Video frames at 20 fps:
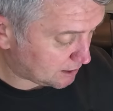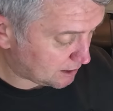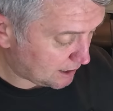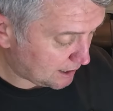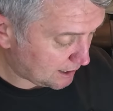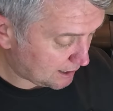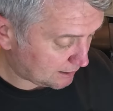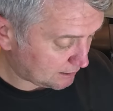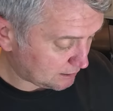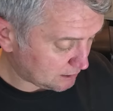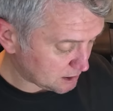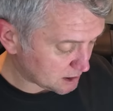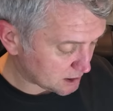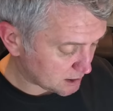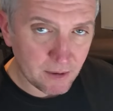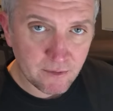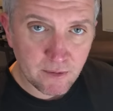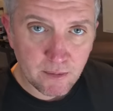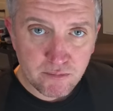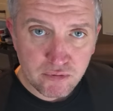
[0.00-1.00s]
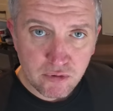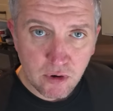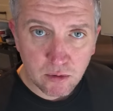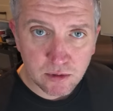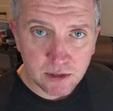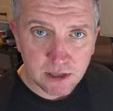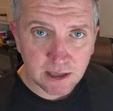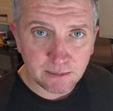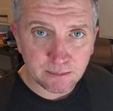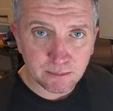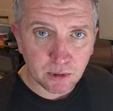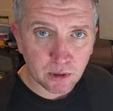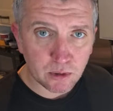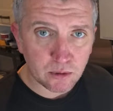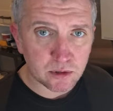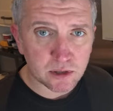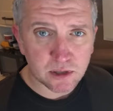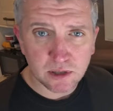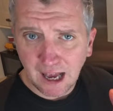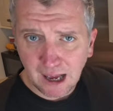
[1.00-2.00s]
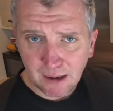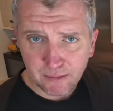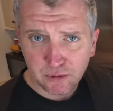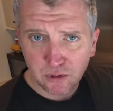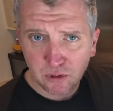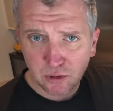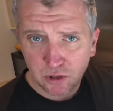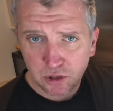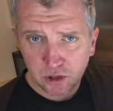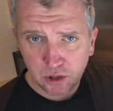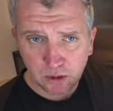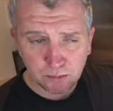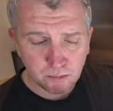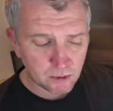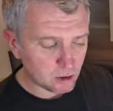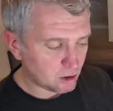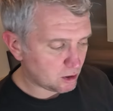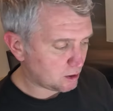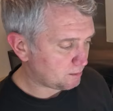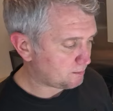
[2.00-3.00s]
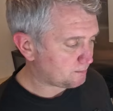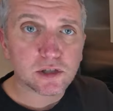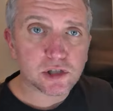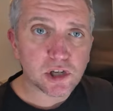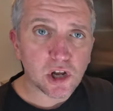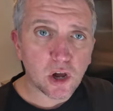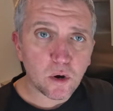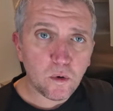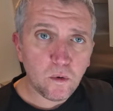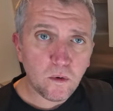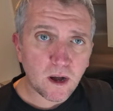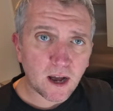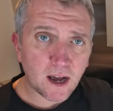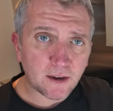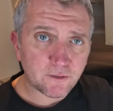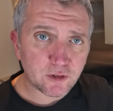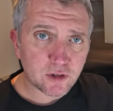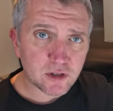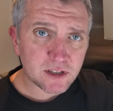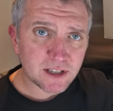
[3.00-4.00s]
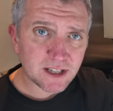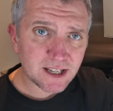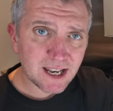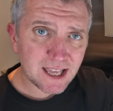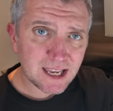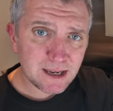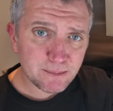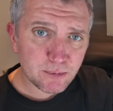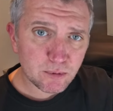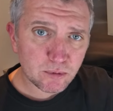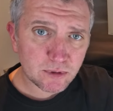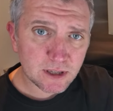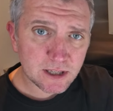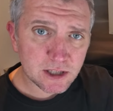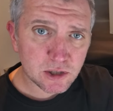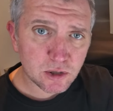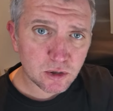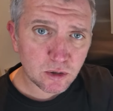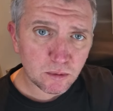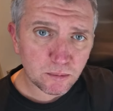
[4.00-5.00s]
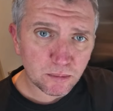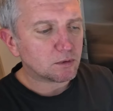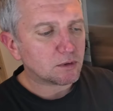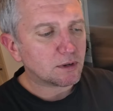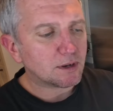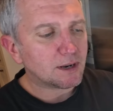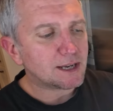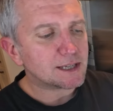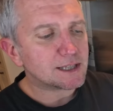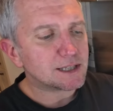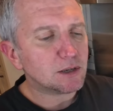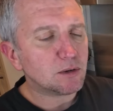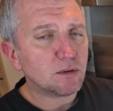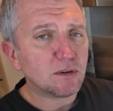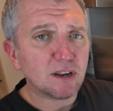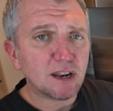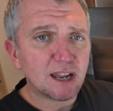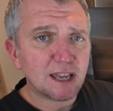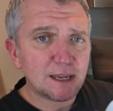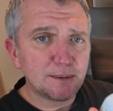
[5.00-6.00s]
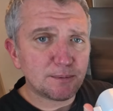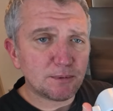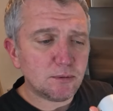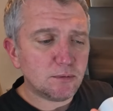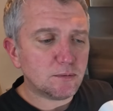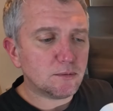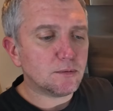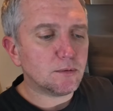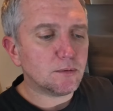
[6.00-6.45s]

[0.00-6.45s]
at hand, bit of a protein boost, absolutely superb. So I've just labelled this up, a nice little label,